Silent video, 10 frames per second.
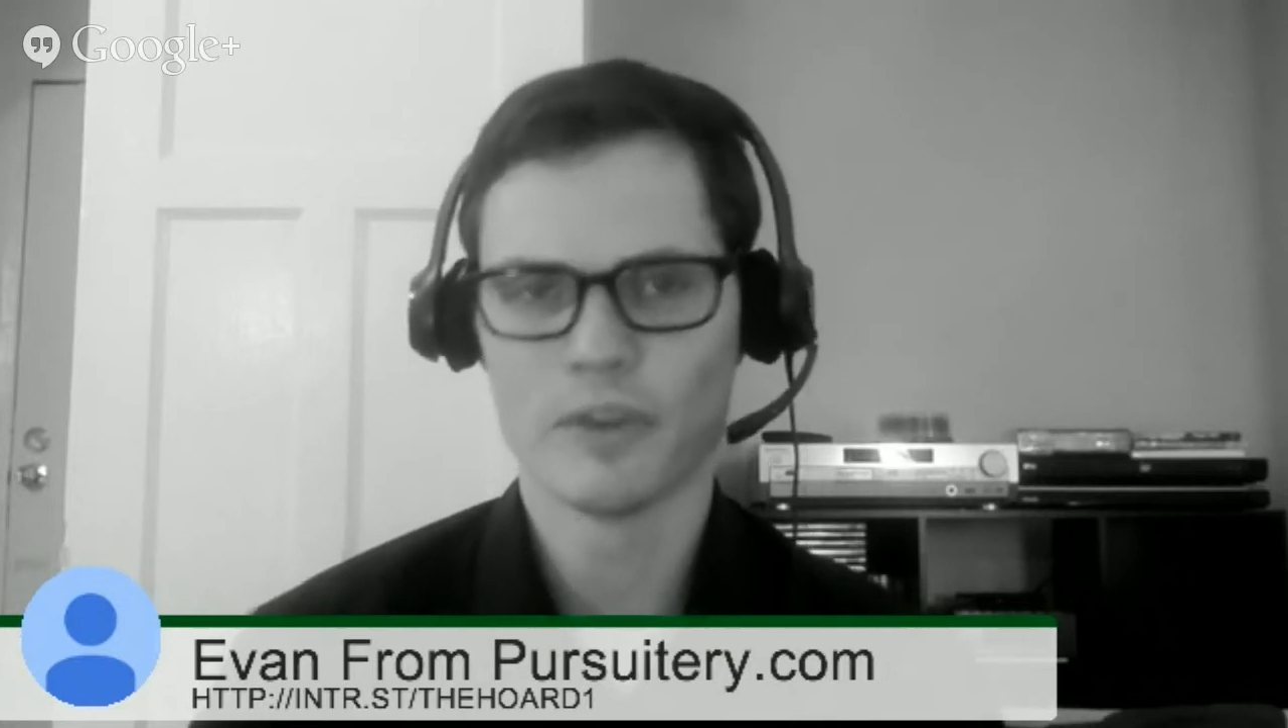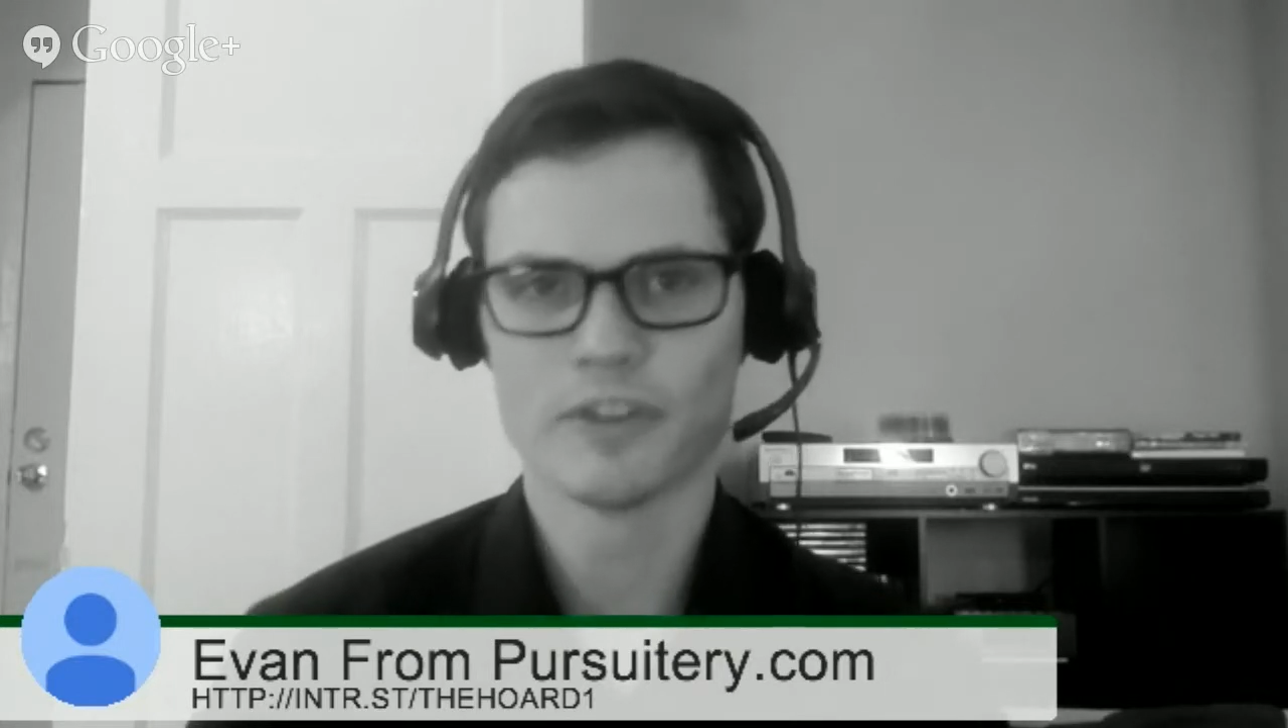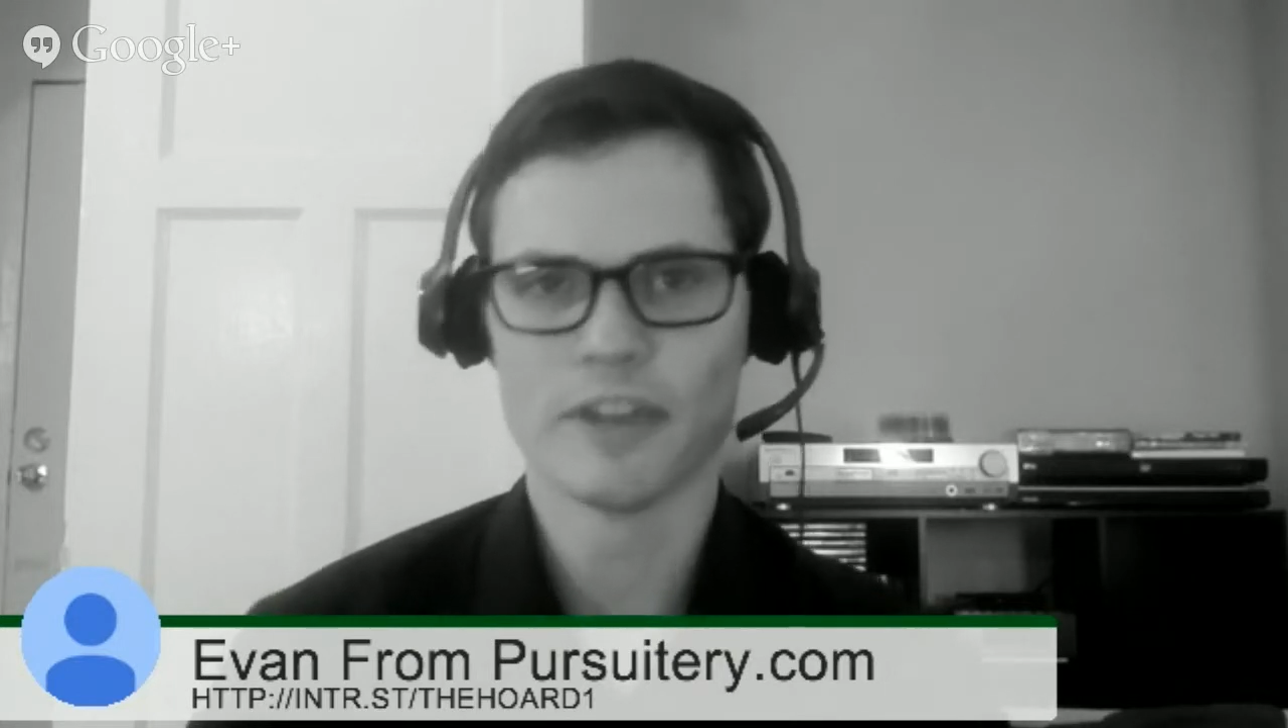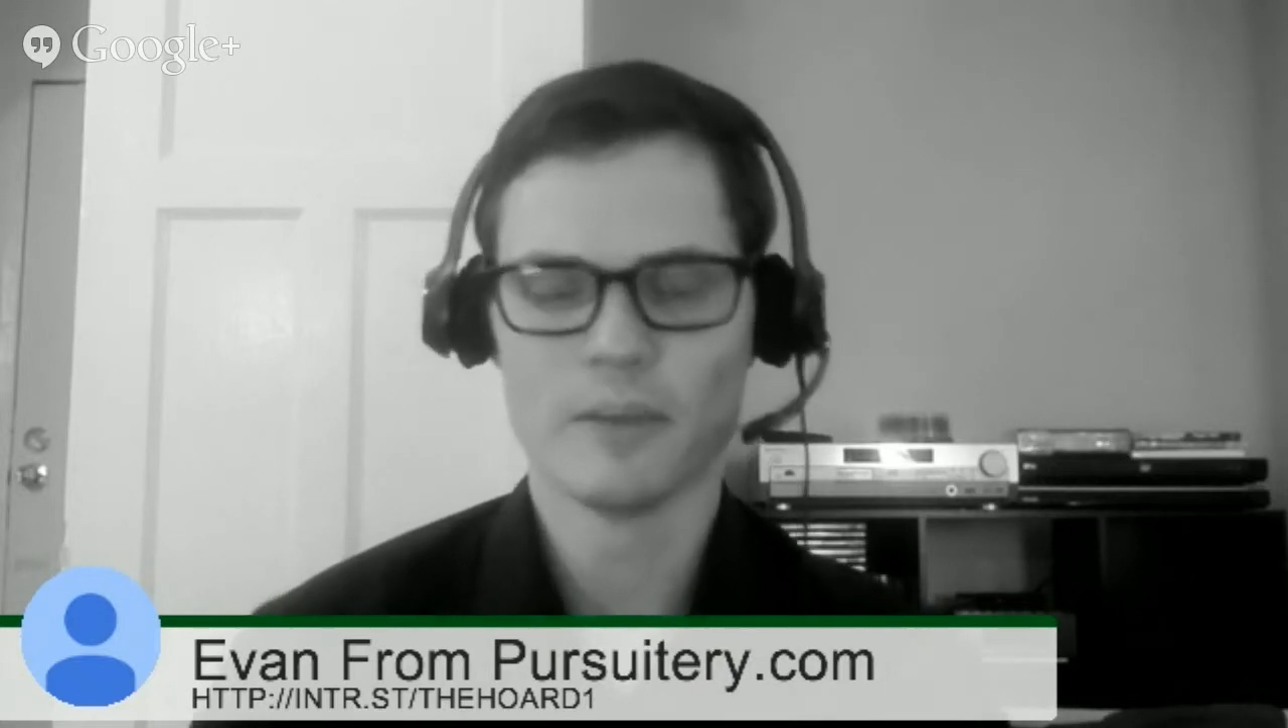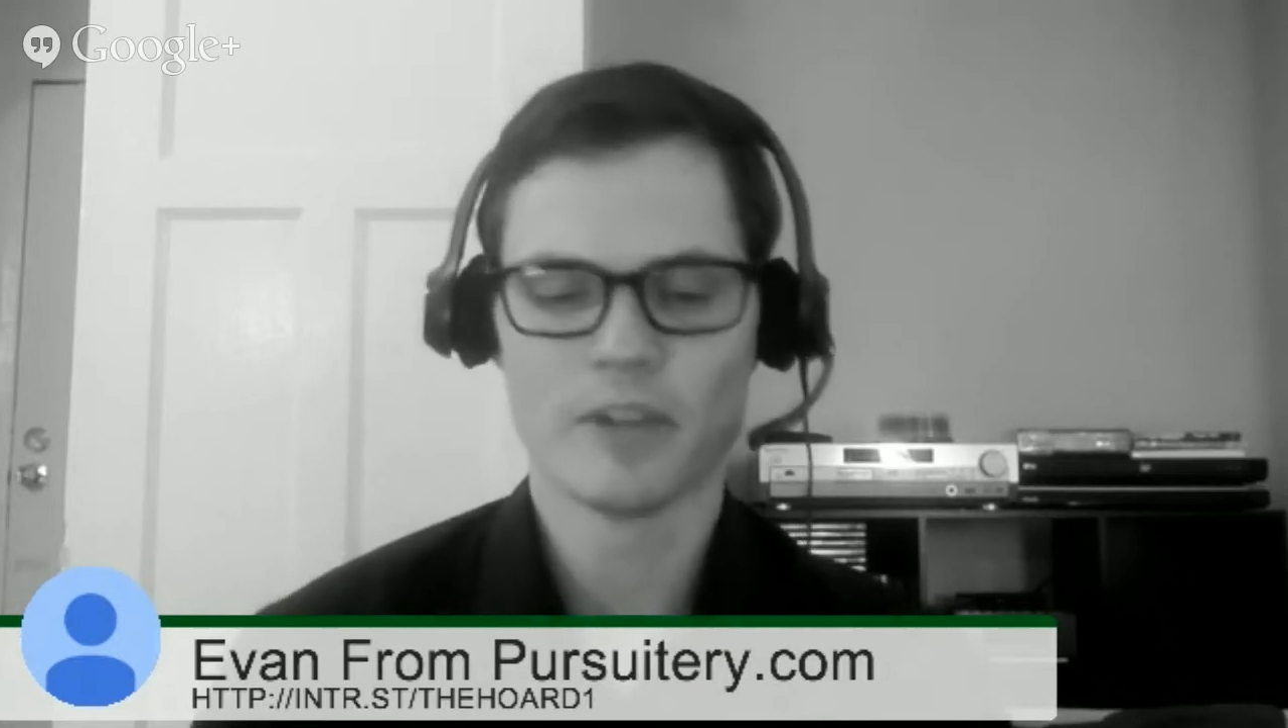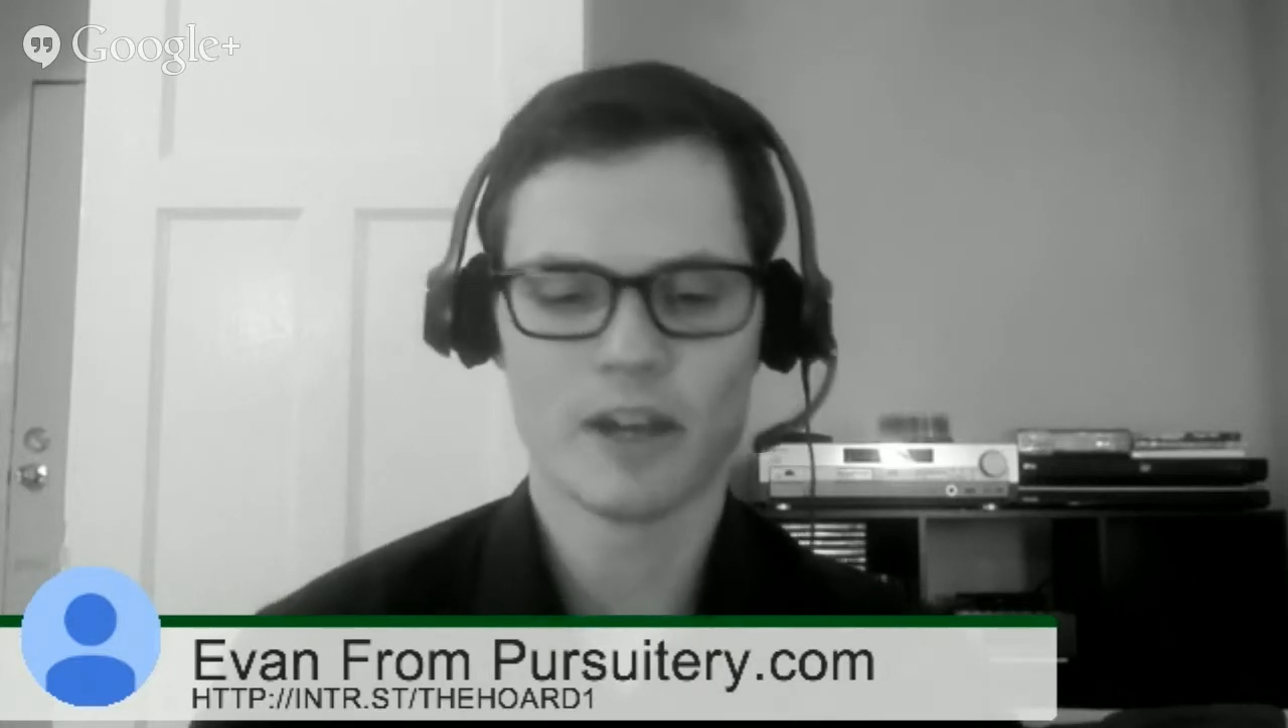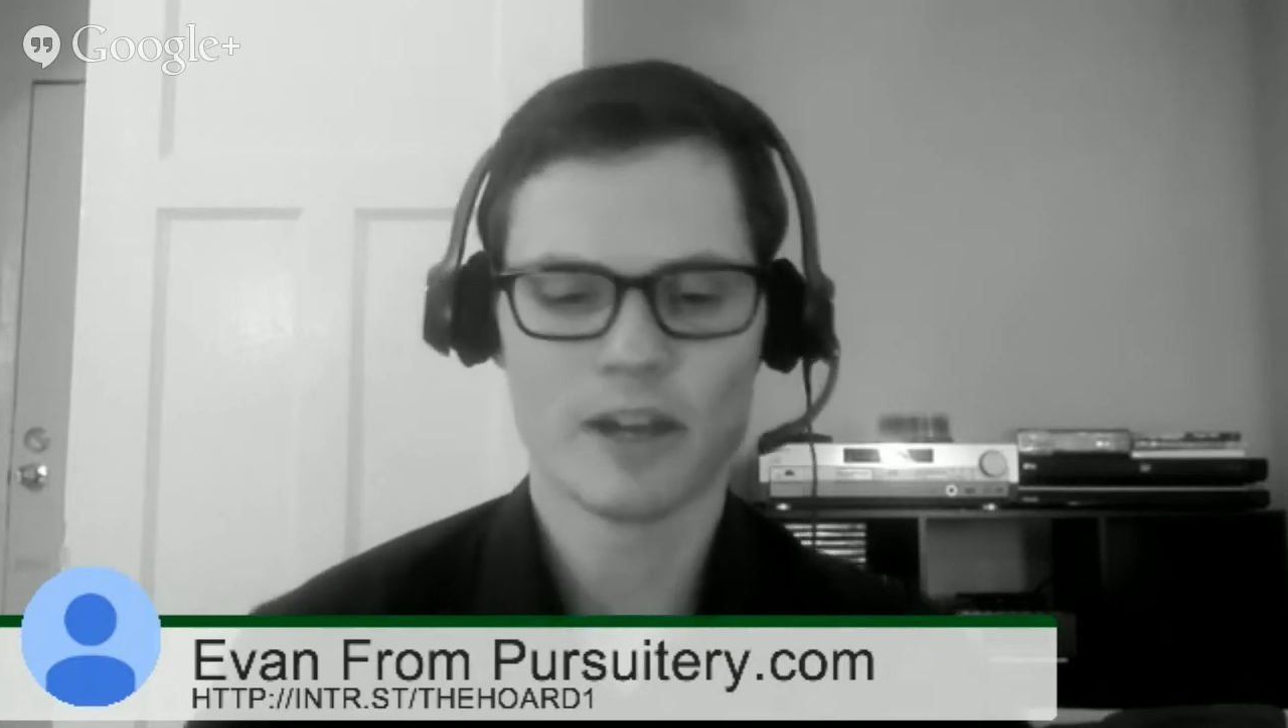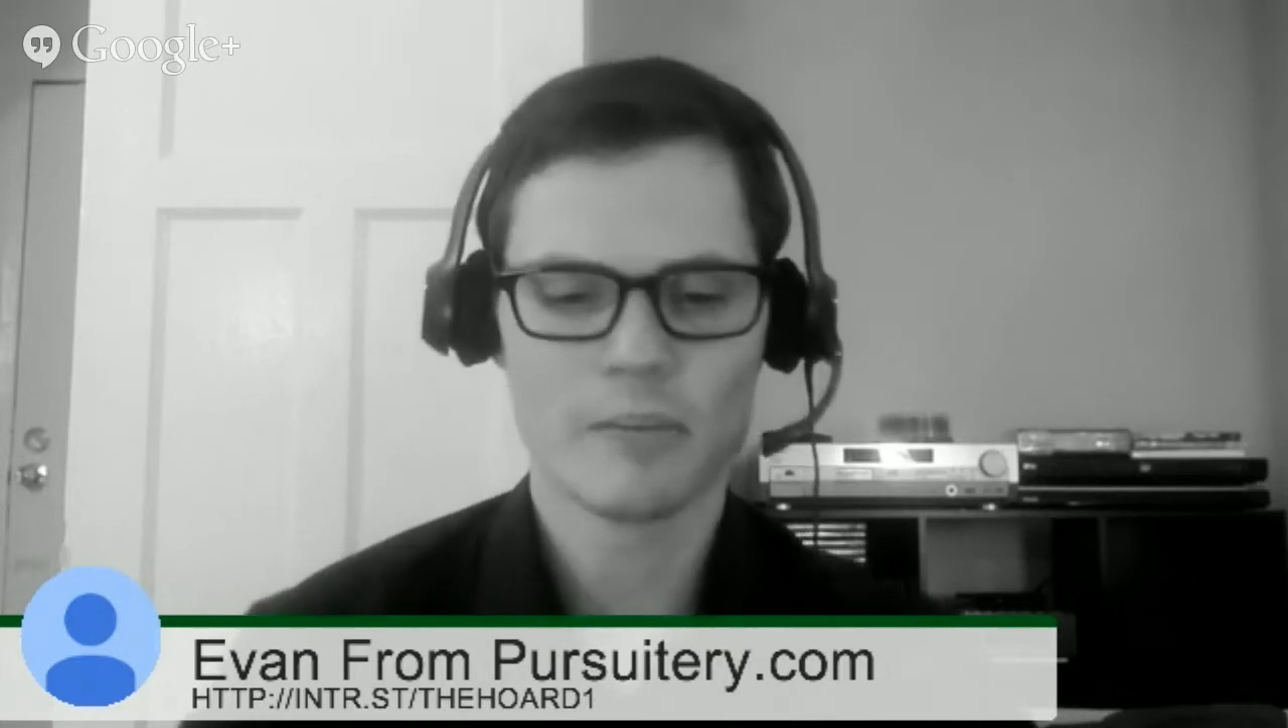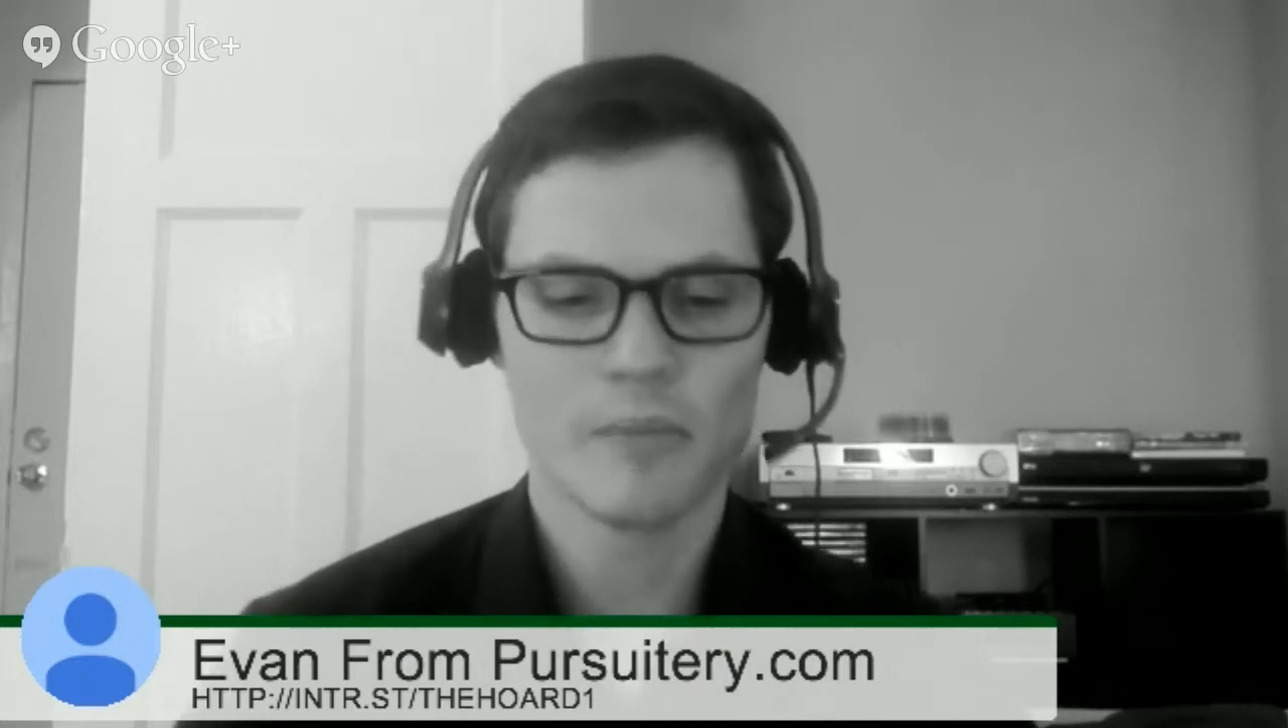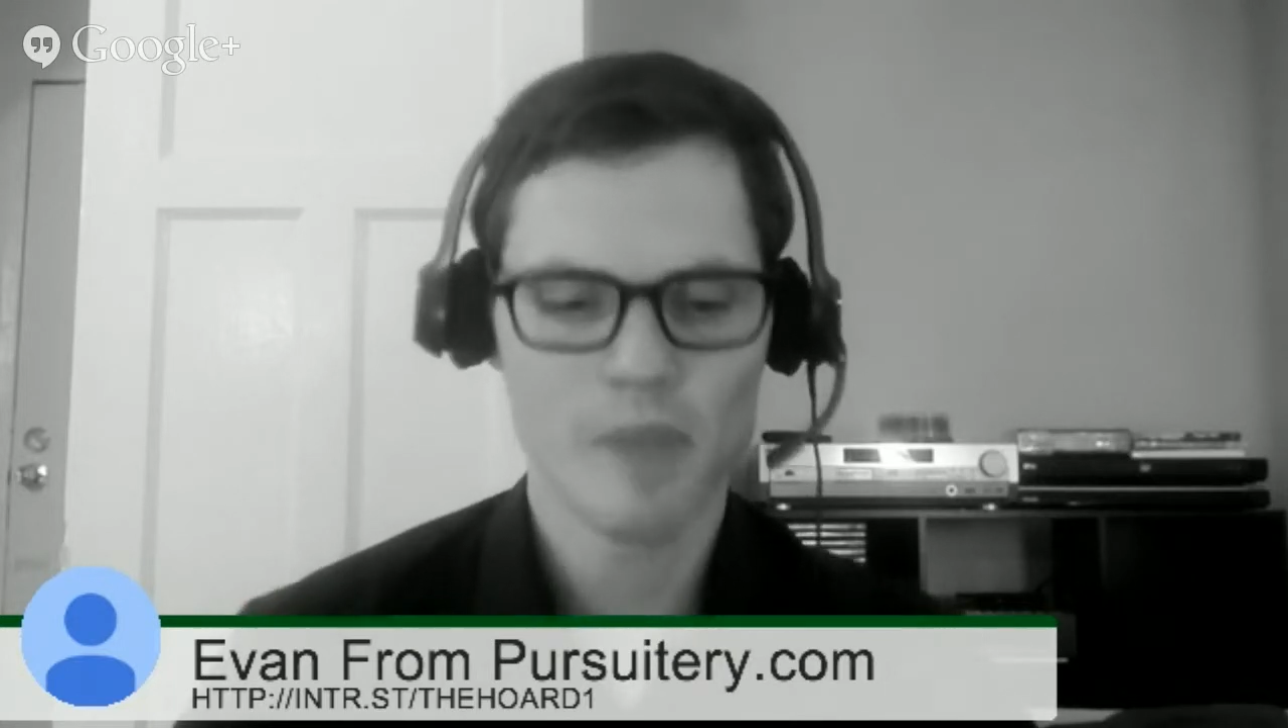at the same
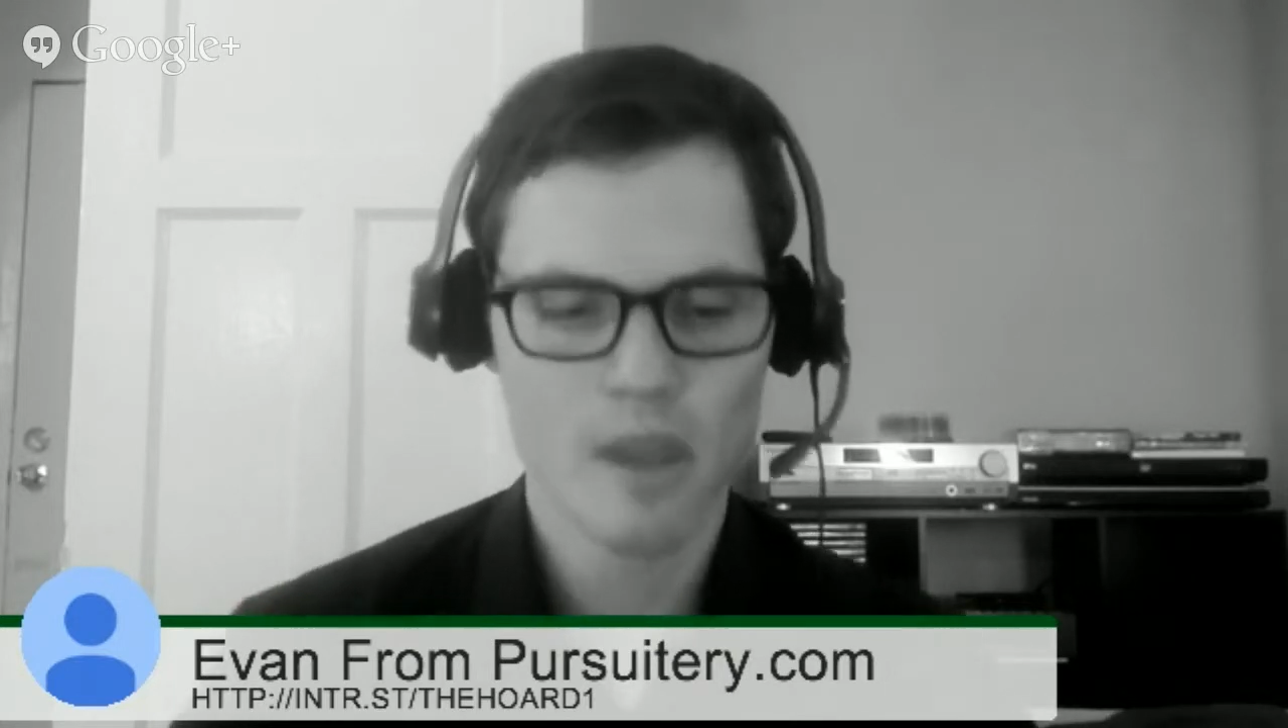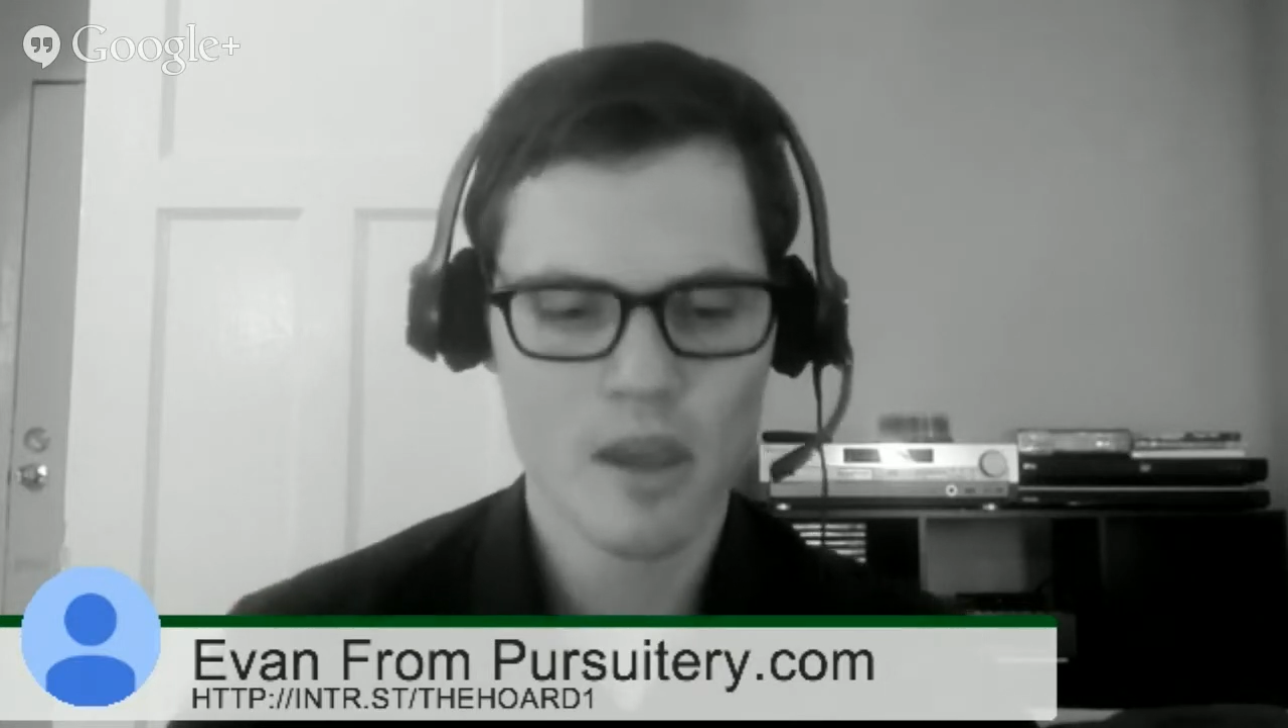time,